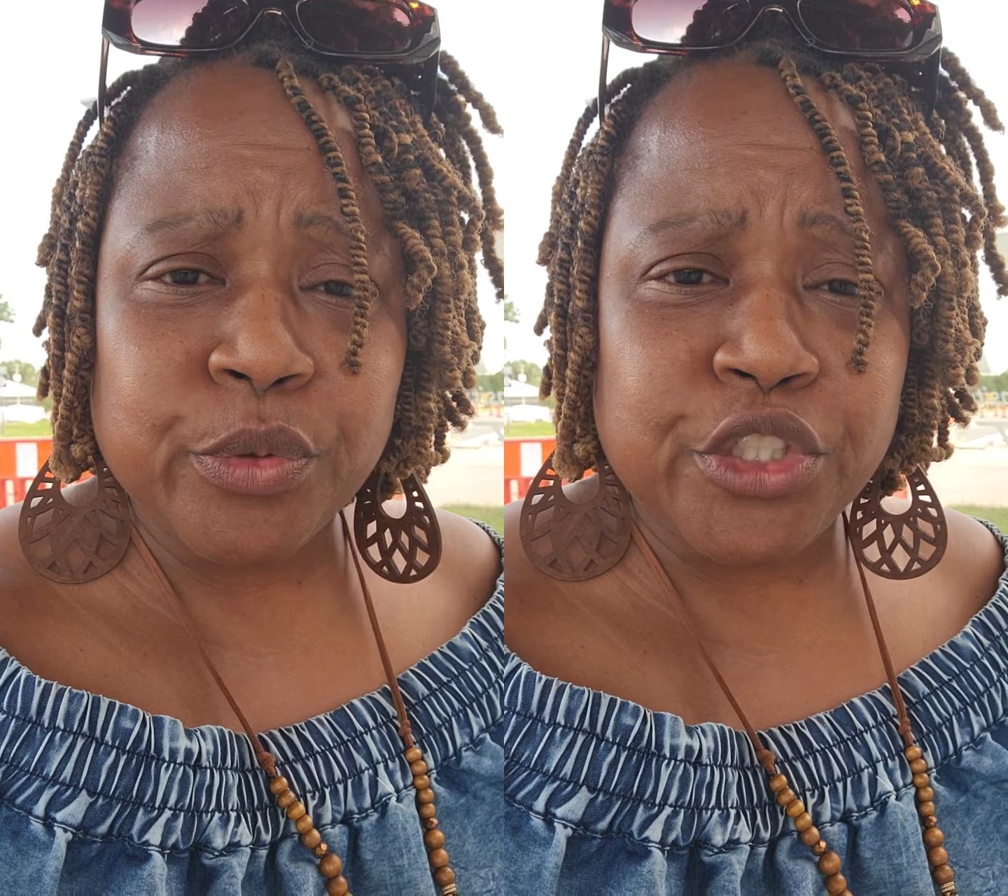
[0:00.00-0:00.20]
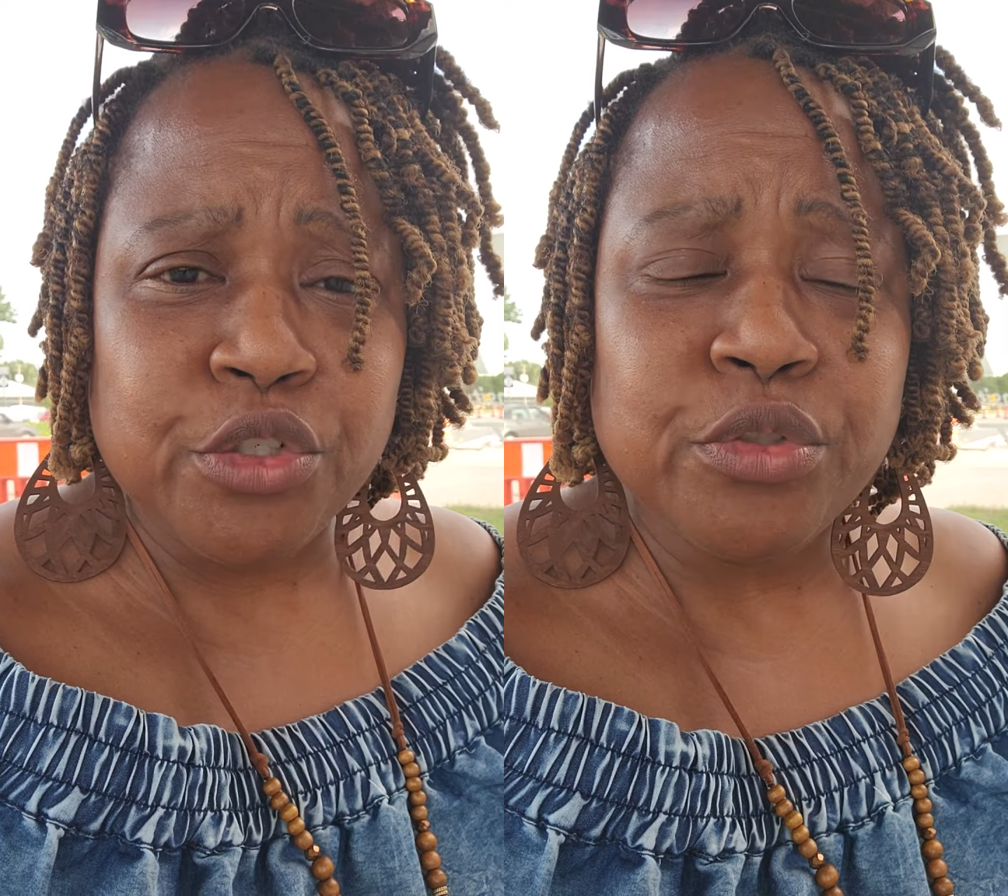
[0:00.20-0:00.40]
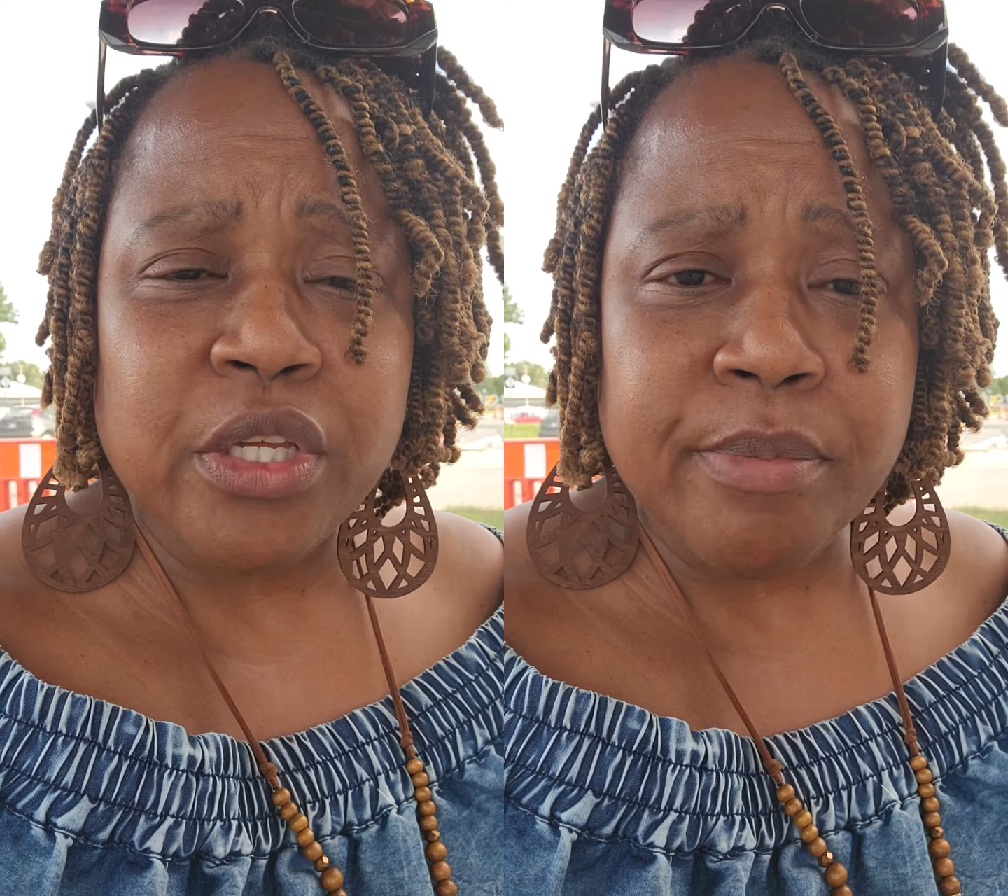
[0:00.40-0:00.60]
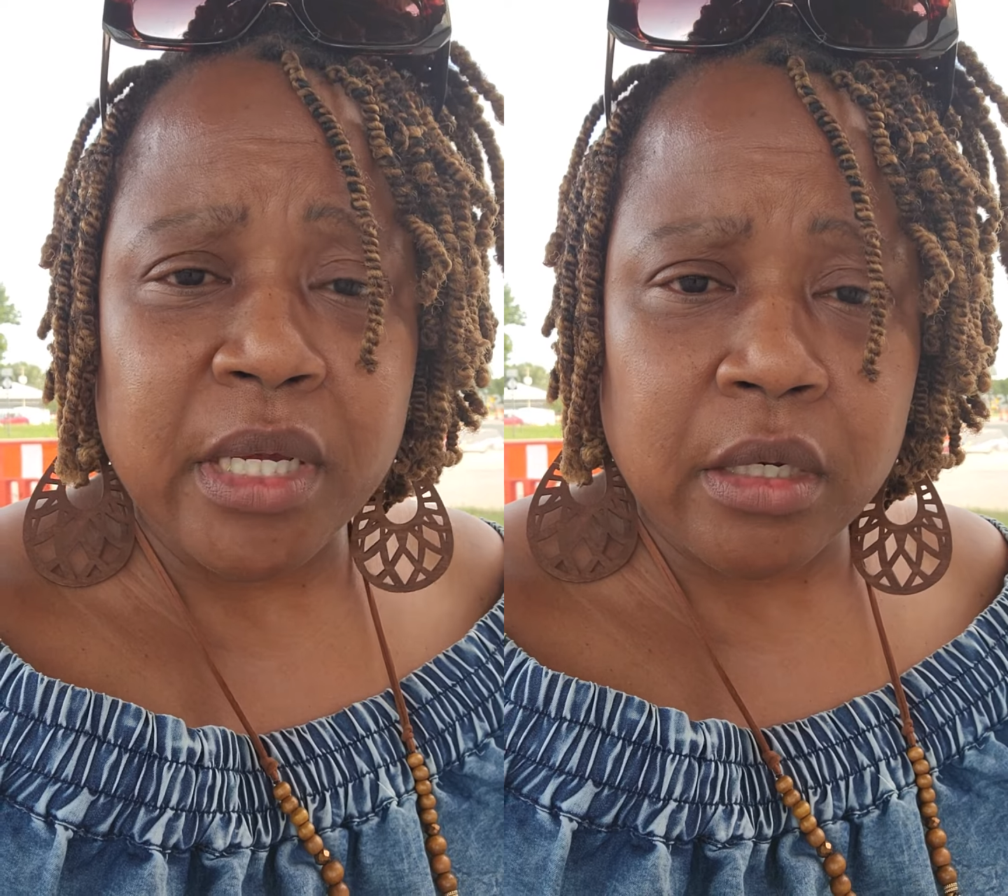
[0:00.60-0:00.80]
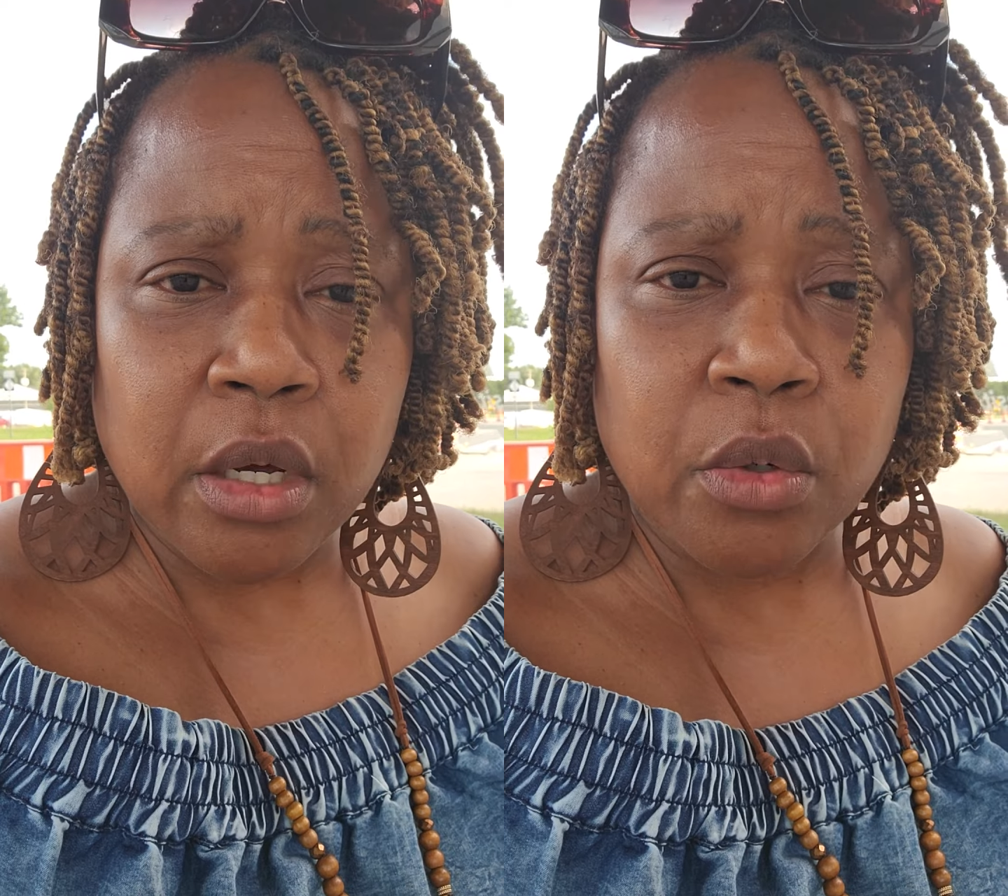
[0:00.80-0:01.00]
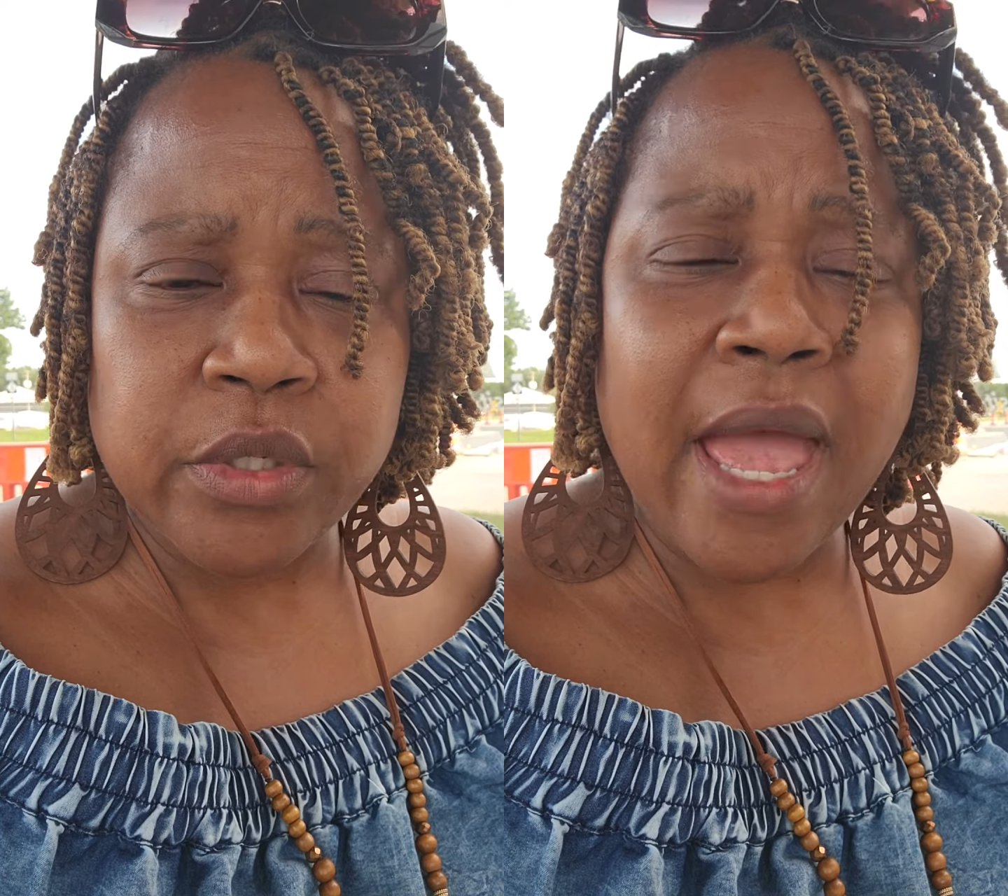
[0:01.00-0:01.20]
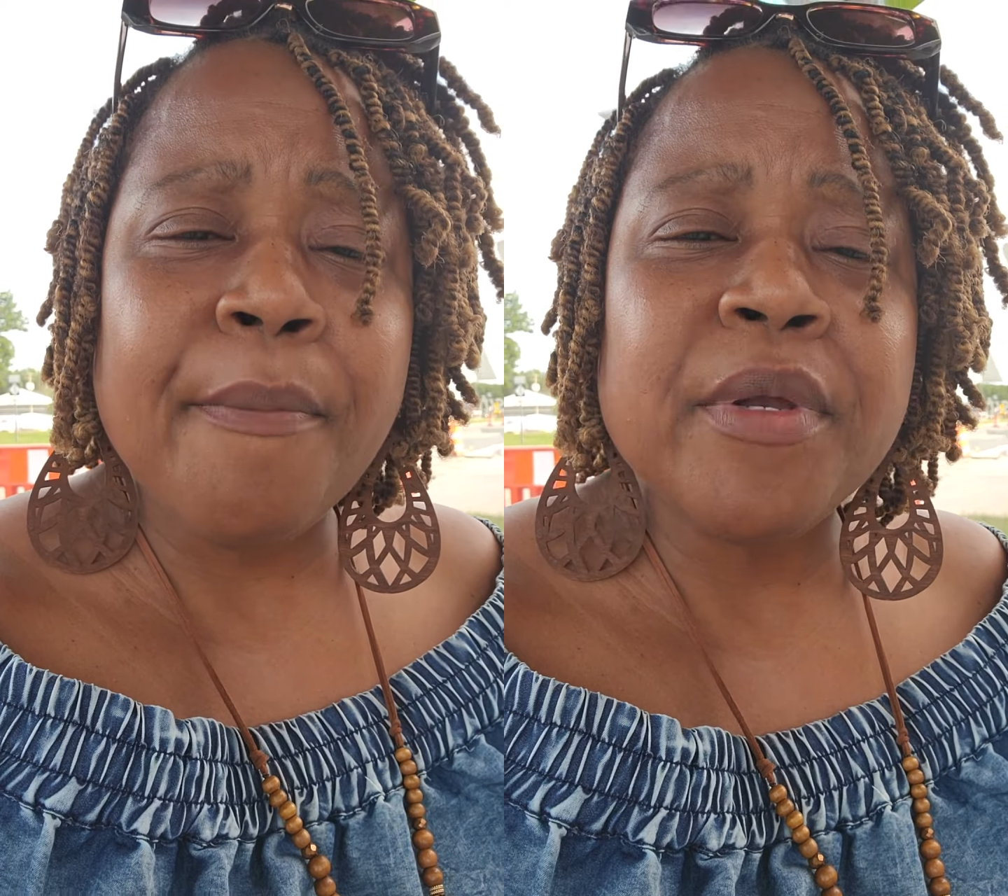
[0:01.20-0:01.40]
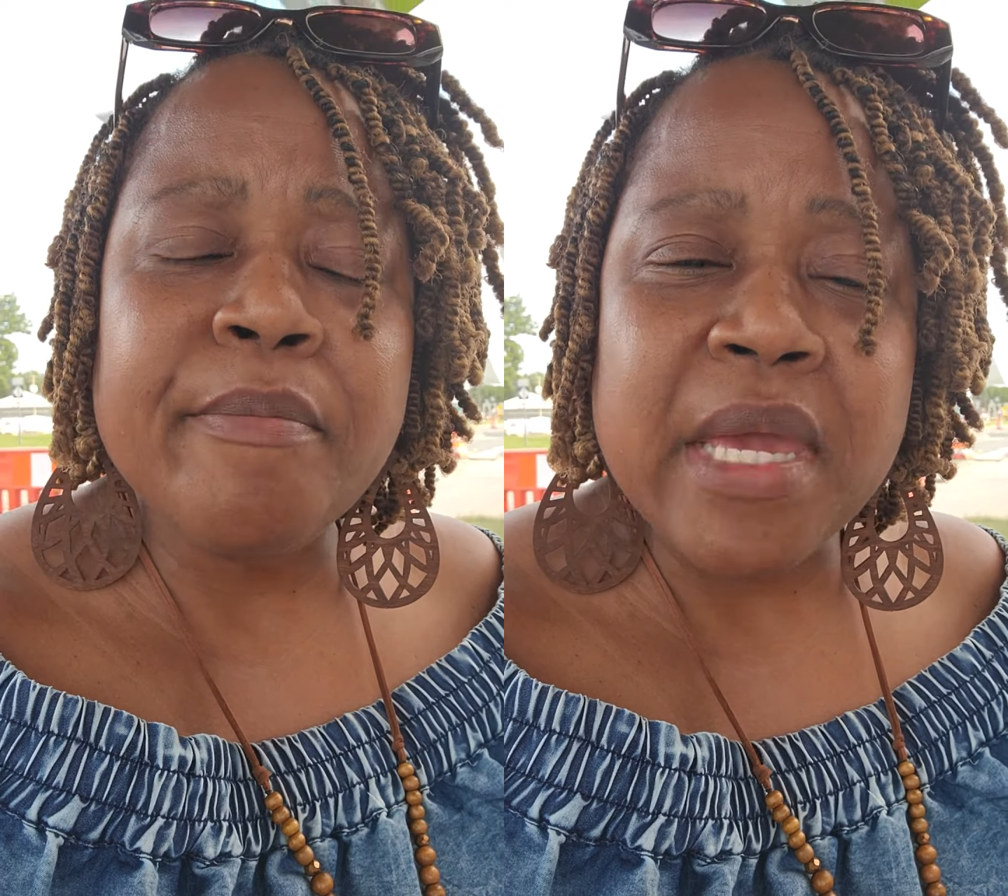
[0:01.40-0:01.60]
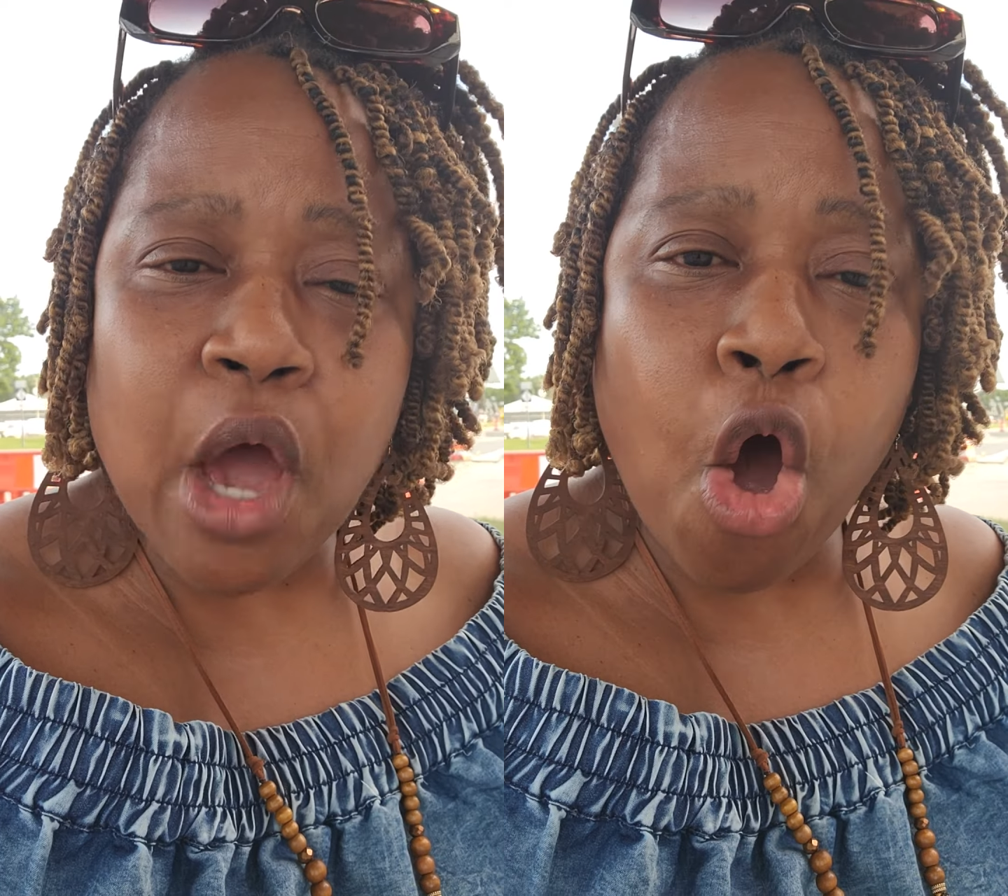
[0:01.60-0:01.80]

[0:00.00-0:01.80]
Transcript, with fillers: was usually be closed happened to be